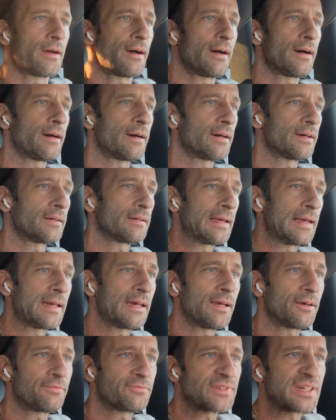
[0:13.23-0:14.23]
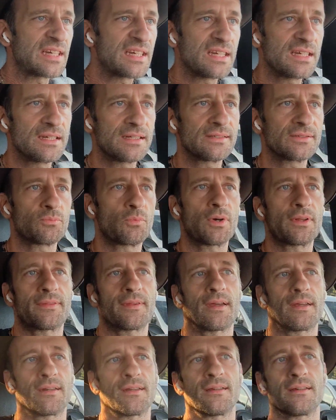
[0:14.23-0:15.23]
NFTs, what
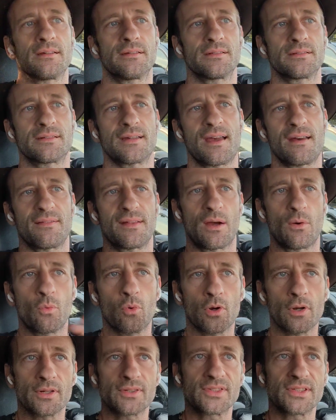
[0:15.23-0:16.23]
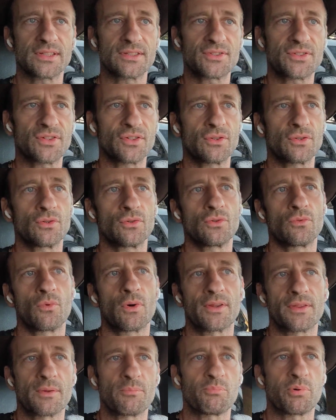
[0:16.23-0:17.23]
that is, how that works into
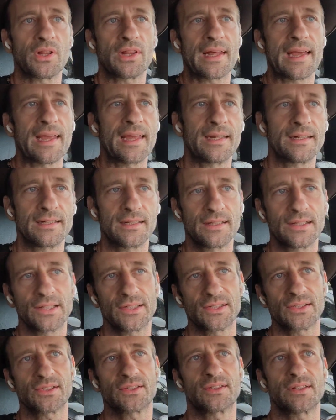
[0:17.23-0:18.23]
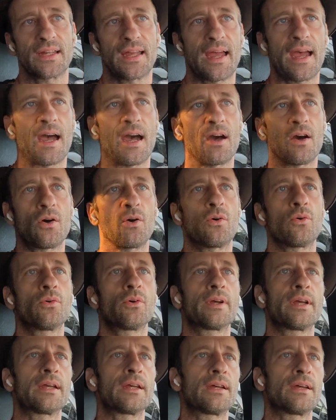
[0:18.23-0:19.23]
what the plan is, how
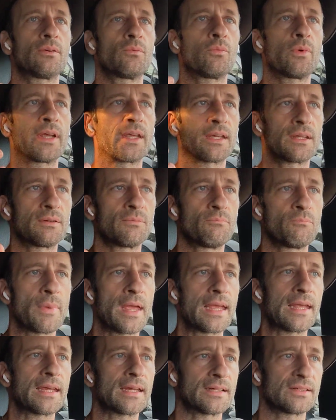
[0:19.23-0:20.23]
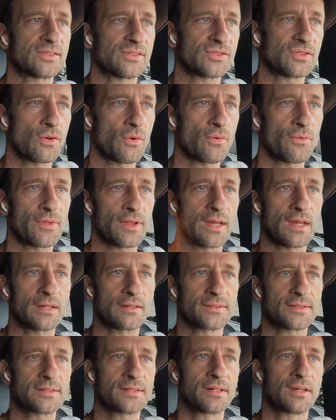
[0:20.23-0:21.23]
we can make it so that
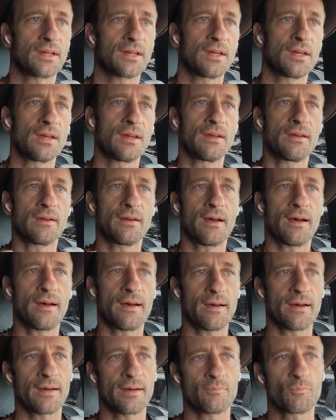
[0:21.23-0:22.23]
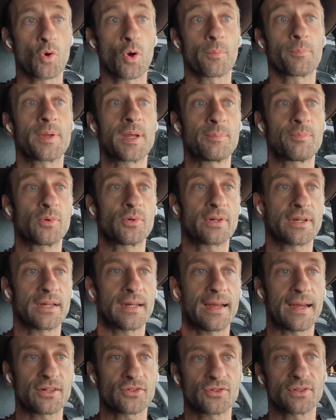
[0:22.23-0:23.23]
more people
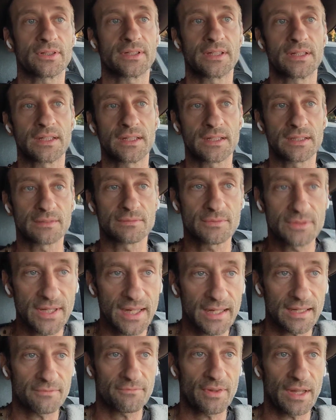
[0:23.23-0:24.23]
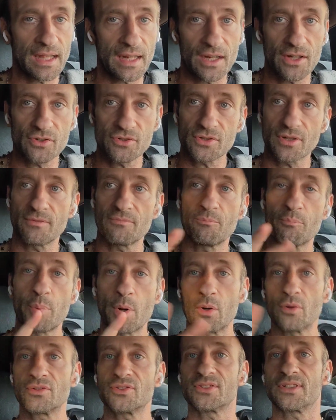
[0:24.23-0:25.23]
can actually take advantage of
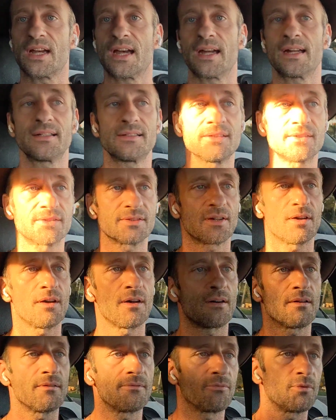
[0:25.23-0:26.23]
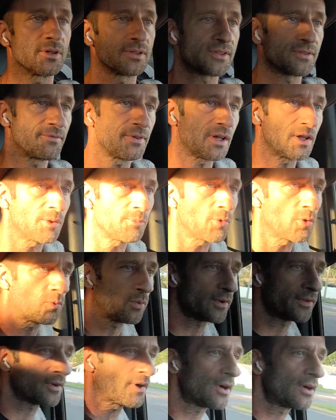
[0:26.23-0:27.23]
both sides of what's available
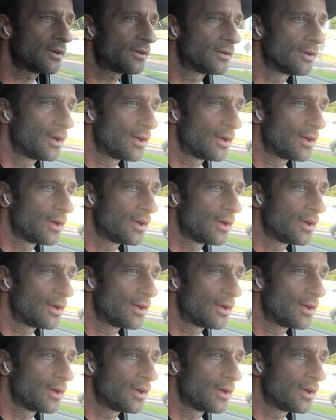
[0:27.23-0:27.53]
with our